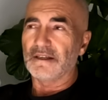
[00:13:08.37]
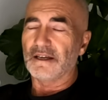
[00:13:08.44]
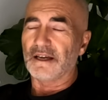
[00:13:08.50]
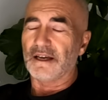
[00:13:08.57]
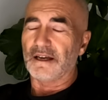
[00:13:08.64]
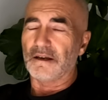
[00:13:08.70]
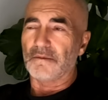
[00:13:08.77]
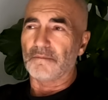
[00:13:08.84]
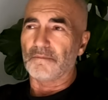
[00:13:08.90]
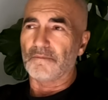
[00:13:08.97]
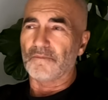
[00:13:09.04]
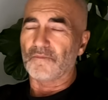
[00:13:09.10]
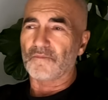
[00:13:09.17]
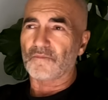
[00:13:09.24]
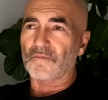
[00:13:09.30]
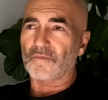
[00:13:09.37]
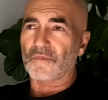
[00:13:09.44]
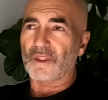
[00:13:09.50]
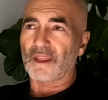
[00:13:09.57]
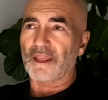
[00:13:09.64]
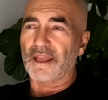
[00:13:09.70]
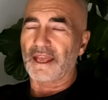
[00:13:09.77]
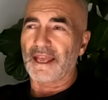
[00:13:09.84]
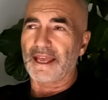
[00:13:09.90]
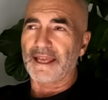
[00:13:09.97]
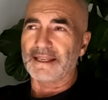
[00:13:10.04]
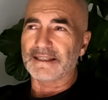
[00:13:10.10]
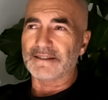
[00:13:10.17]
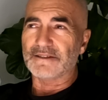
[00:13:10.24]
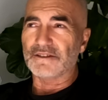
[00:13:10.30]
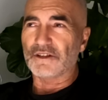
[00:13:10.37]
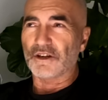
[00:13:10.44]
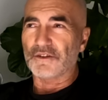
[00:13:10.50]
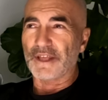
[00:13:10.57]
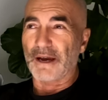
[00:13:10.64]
And you know,